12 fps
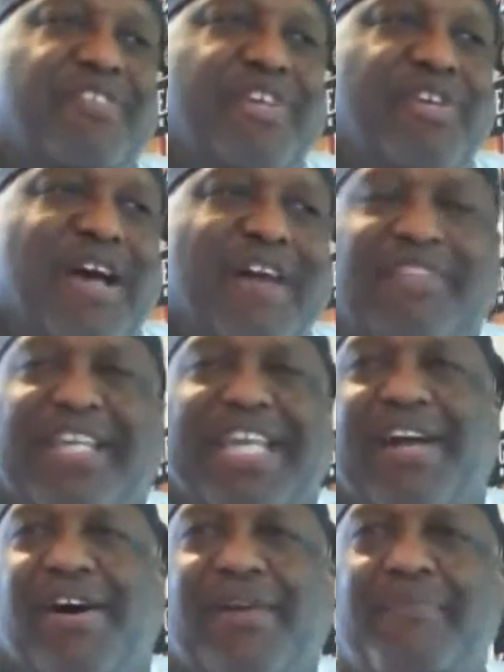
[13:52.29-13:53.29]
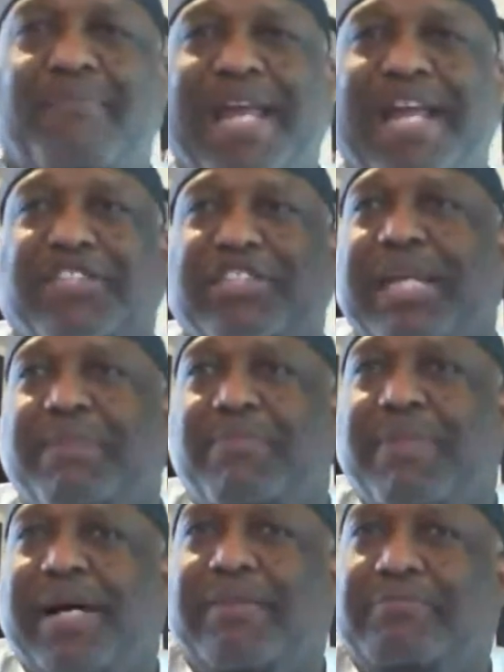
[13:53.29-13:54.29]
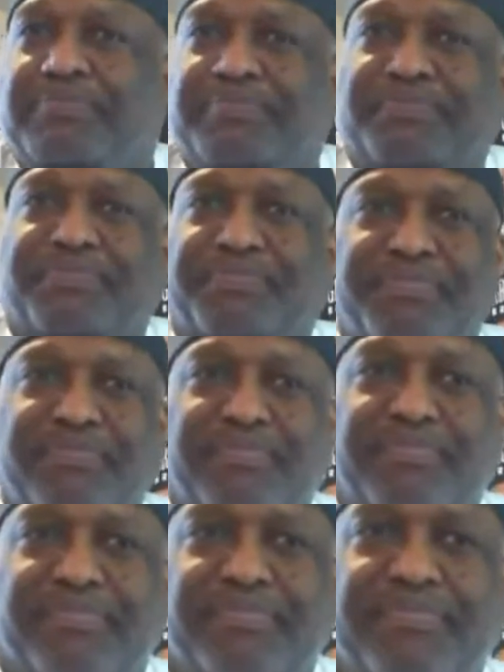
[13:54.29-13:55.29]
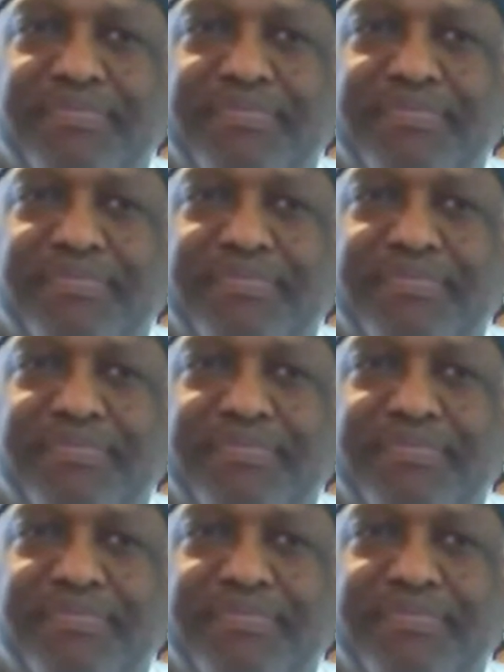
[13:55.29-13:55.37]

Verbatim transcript: you don't have to get all bent out of shape about. Okay.